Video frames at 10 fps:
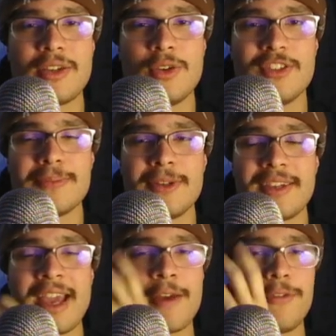Kuzma,
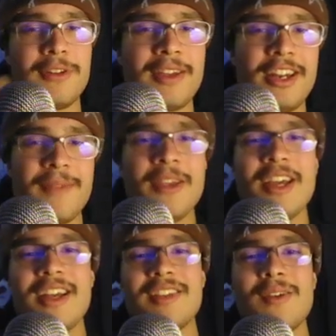Gafford lineup.
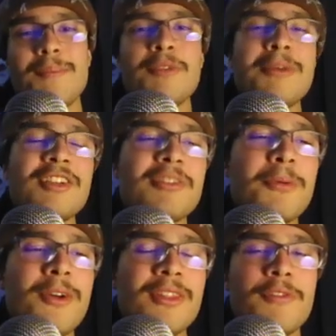So I'm a bit
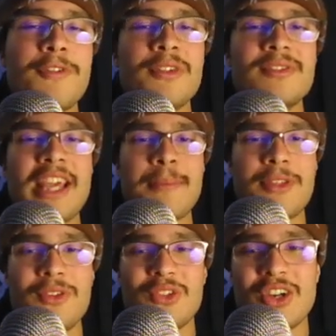disappointed in the first game with
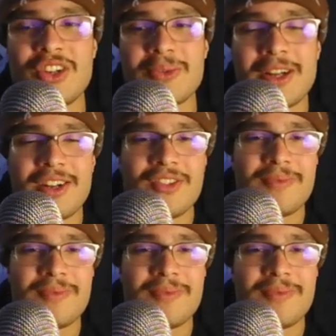a new coach we're not